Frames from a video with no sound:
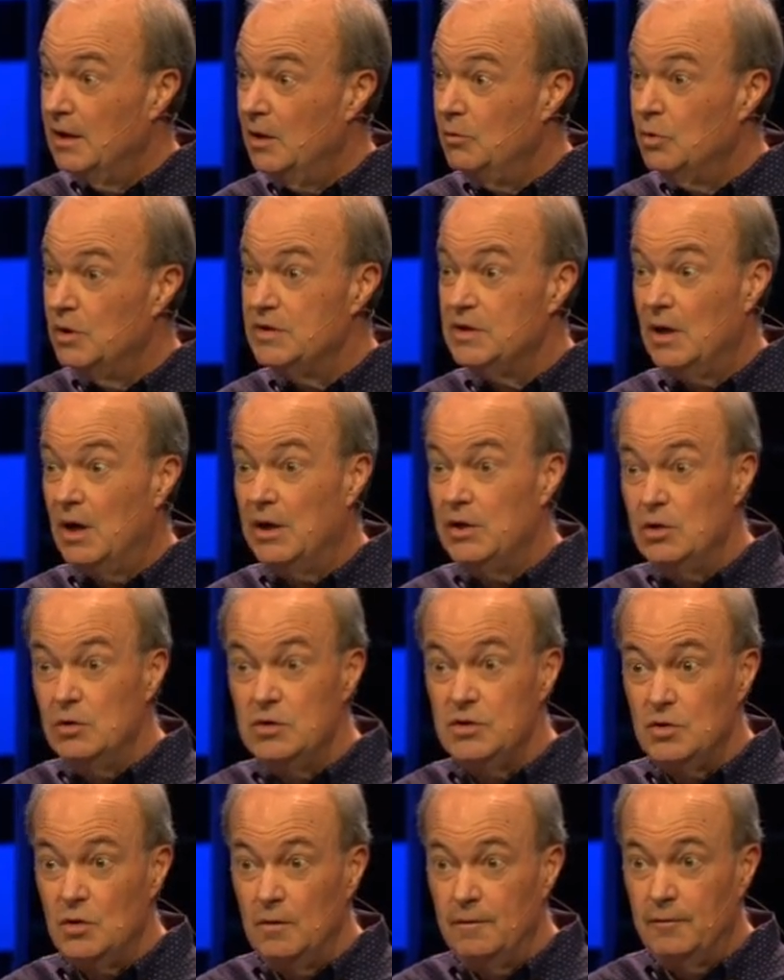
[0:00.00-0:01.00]
In other words, are
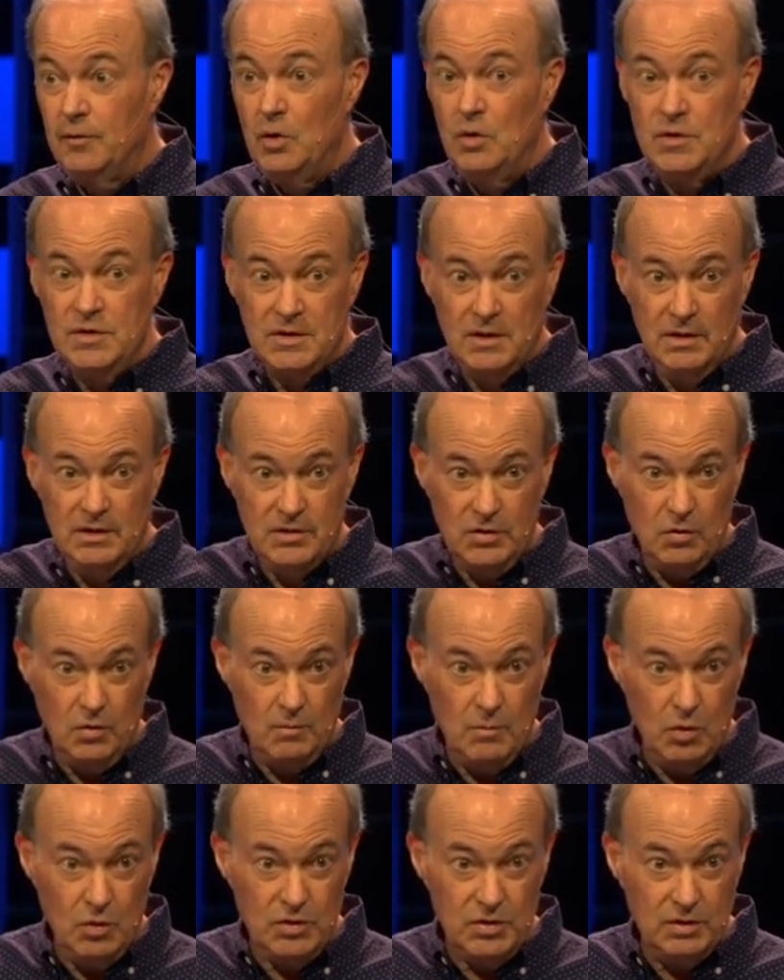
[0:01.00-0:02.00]
you so frozen and
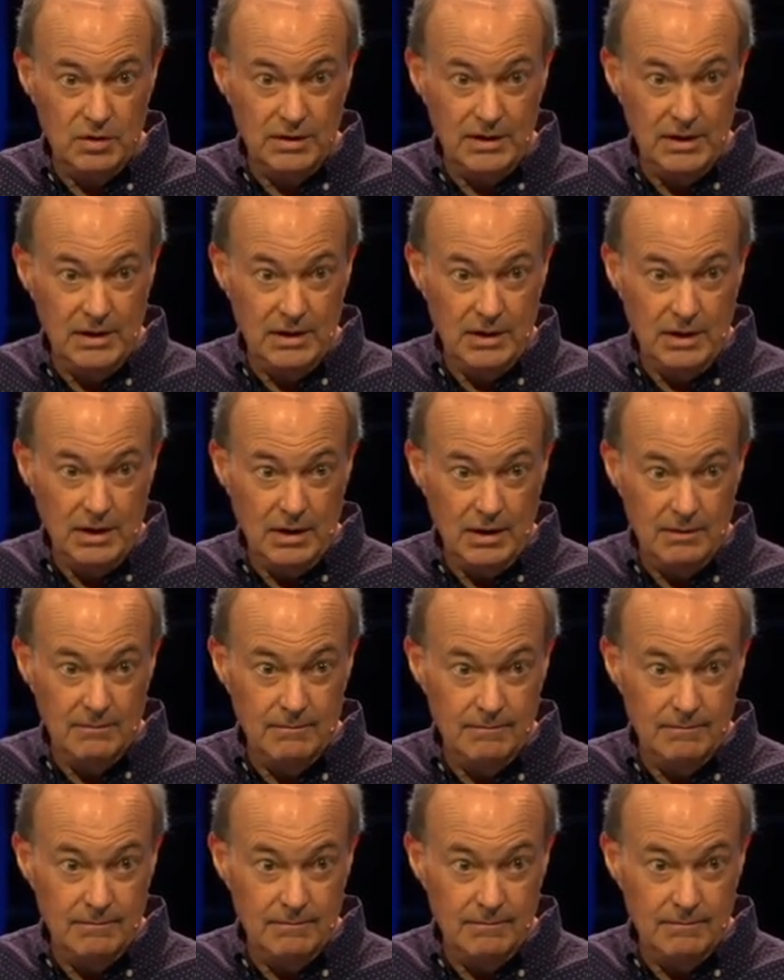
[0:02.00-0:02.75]
so emotionally